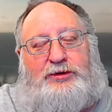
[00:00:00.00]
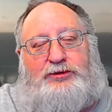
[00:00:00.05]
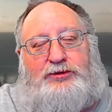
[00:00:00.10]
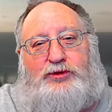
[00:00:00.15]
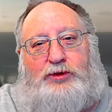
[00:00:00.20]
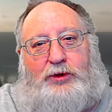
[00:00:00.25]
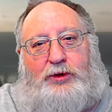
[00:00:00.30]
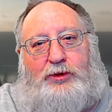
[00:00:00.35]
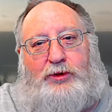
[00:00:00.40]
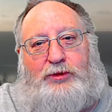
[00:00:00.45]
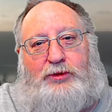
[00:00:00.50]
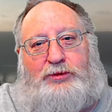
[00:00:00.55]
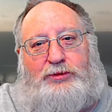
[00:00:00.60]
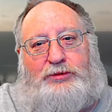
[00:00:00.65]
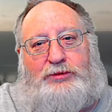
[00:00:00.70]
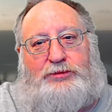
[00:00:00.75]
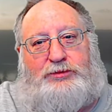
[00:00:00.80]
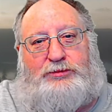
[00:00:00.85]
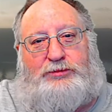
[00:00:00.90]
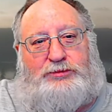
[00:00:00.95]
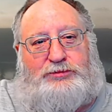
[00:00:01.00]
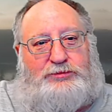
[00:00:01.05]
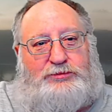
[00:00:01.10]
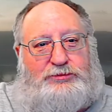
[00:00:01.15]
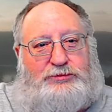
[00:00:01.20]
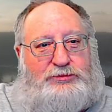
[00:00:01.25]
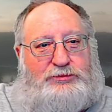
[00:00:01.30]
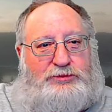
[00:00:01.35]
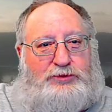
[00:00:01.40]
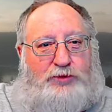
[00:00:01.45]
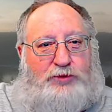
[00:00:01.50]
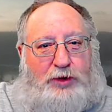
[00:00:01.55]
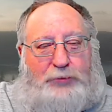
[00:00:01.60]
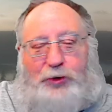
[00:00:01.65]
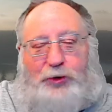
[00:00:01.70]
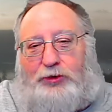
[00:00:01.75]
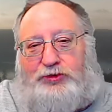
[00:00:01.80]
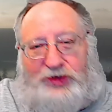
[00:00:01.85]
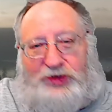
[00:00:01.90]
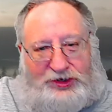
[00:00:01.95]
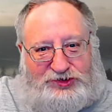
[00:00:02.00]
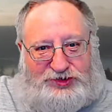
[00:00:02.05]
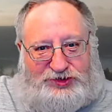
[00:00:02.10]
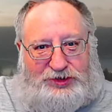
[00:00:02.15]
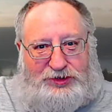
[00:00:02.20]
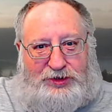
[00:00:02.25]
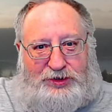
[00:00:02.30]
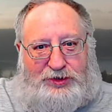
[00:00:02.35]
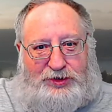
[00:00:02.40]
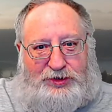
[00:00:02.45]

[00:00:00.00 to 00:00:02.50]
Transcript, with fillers: who, who are protesting